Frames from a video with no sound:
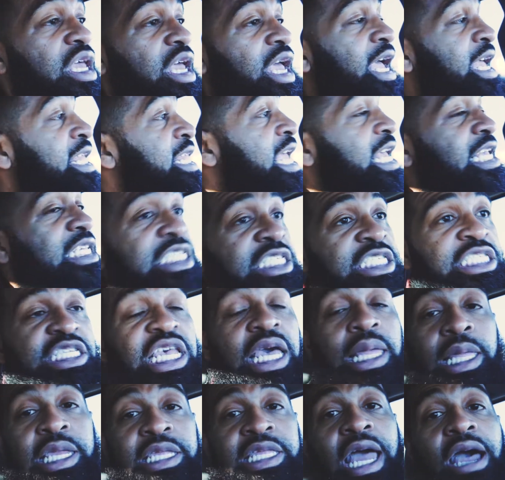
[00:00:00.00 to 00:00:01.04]
and they
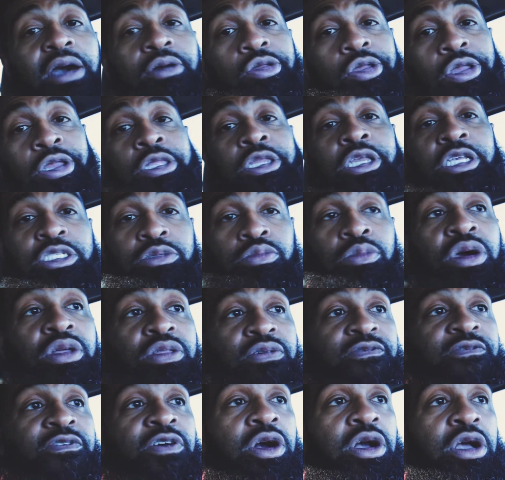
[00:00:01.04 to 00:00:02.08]
selling out in this
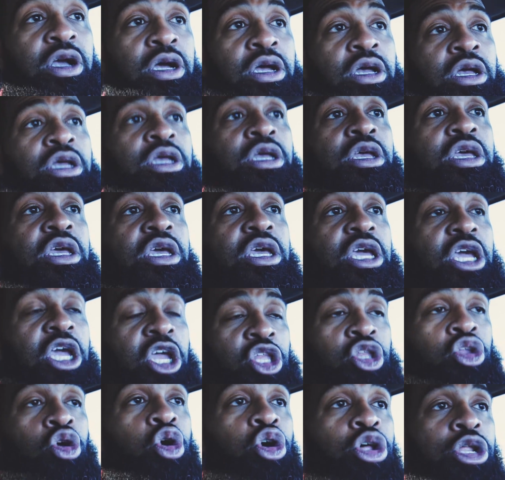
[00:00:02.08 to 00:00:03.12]
motherfucker
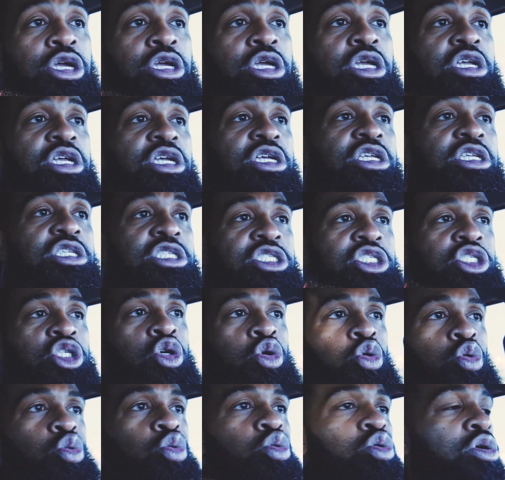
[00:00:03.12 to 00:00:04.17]
in order
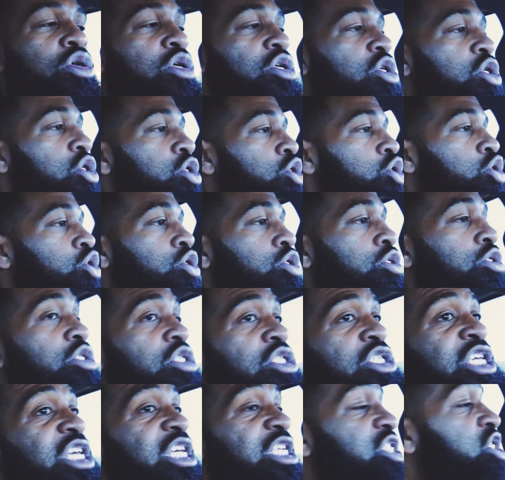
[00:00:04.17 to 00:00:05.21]
to
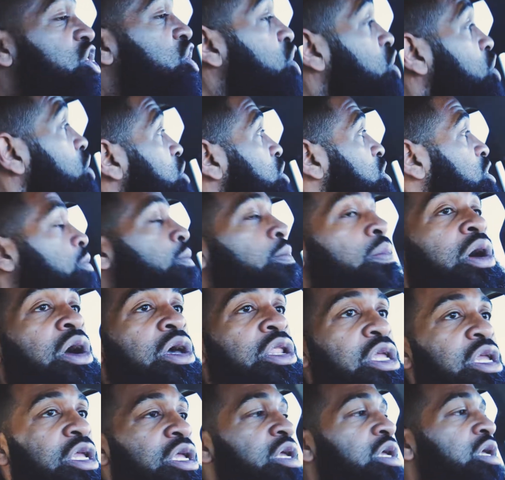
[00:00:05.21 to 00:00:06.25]
get to the
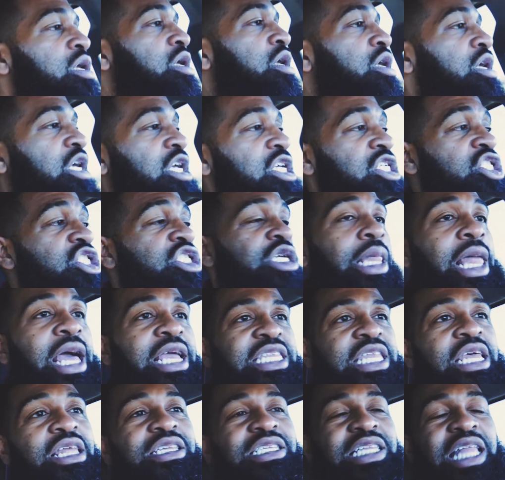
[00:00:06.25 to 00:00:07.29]
money and shit like
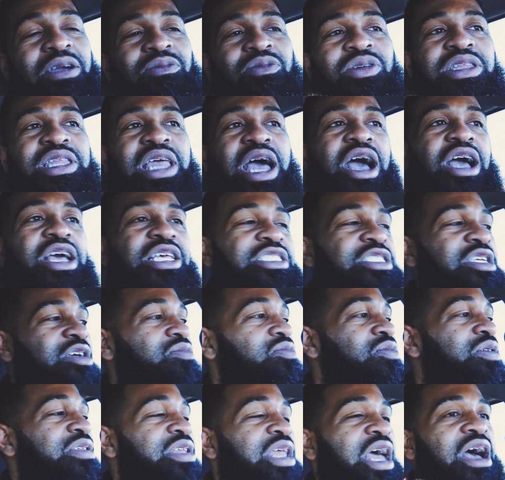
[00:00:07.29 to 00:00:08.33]
that. It's like, well, nah, it's
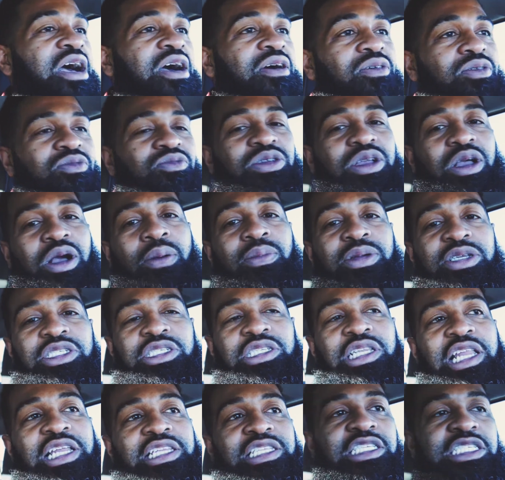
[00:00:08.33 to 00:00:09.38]
well, nah, I'm gonna just
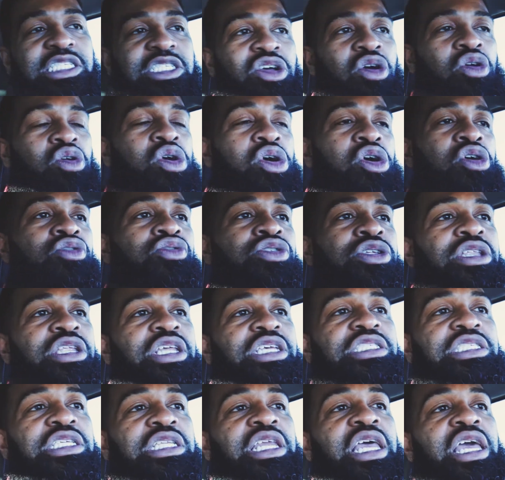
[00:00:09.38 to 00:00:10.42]
let this go on and
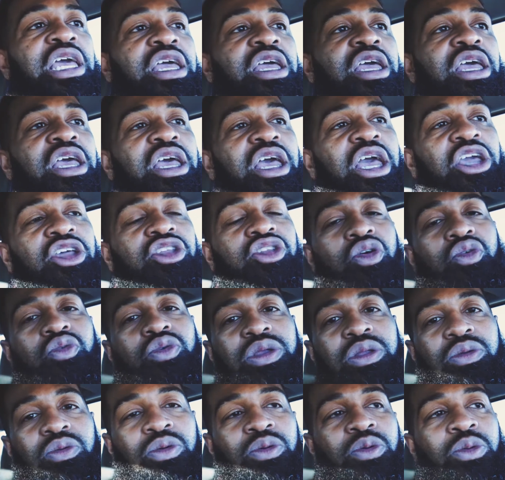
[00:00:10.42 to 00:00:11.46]
this and that. You know,
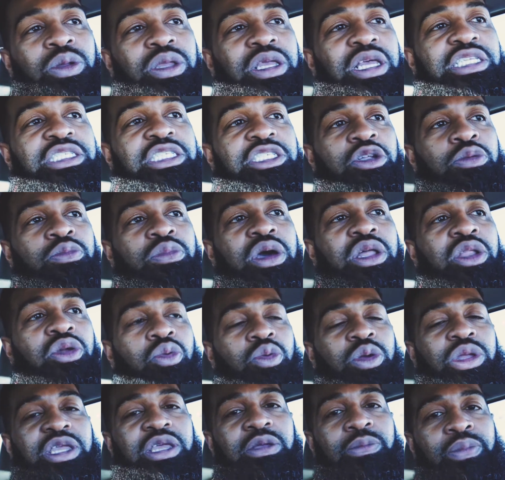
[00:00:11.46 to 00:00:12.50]
we, when we get to the money,
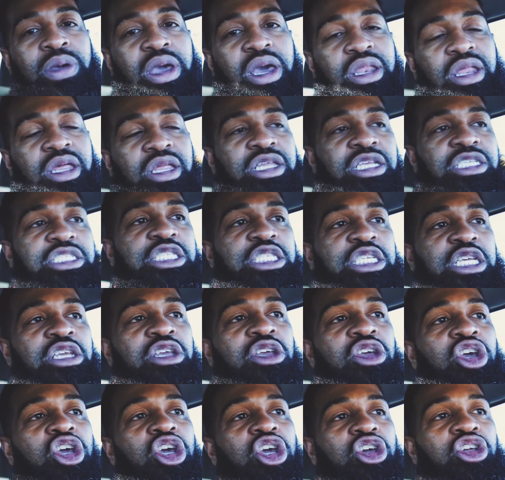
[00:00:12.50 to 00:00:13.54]
we get better in this shit.
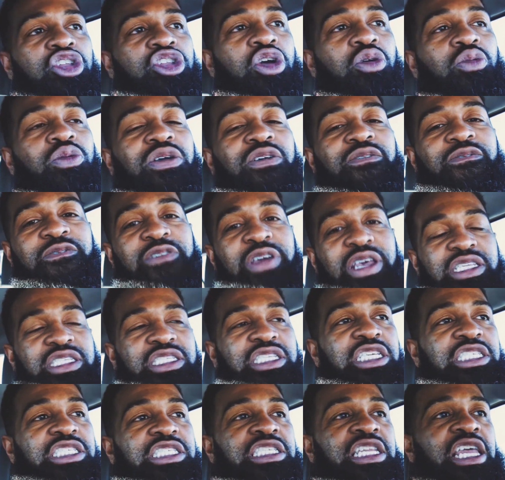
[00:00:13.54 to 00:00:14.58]
You know, we'll fix
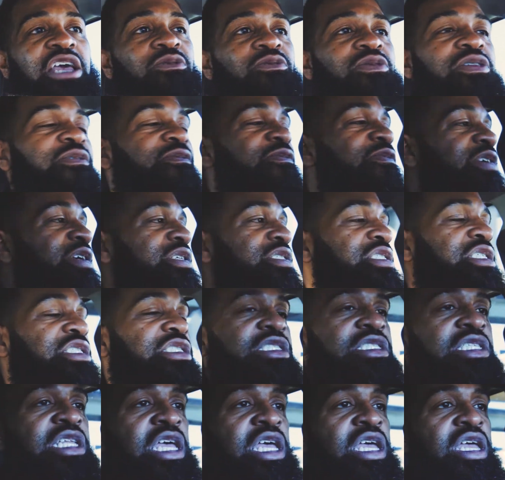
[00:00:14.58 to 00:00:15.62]
this and that. We'll fix this
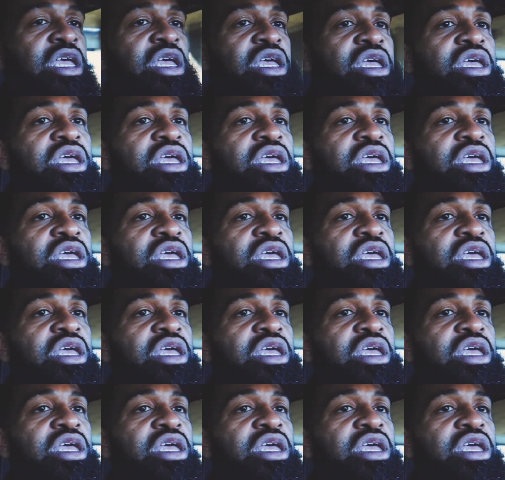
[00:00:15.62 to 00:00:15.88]
and that.